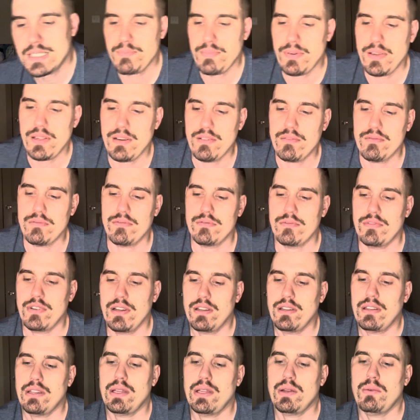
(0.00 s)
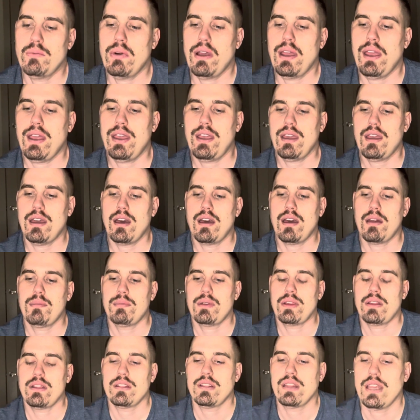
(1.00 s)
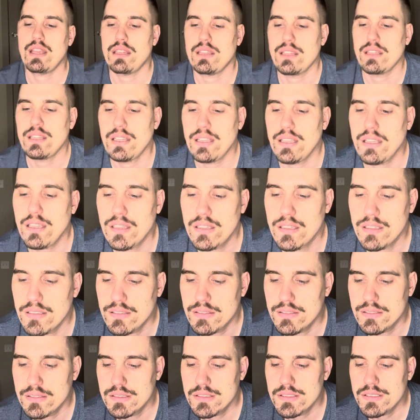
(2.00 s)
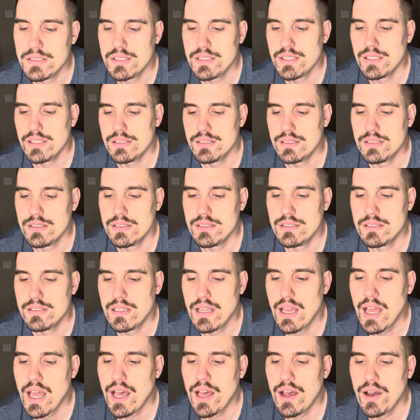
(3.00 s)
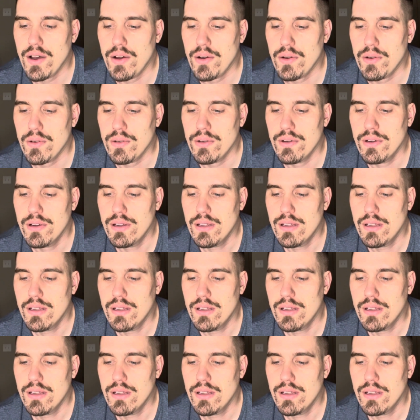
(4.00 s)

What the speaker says: been really weighing on me lately, just how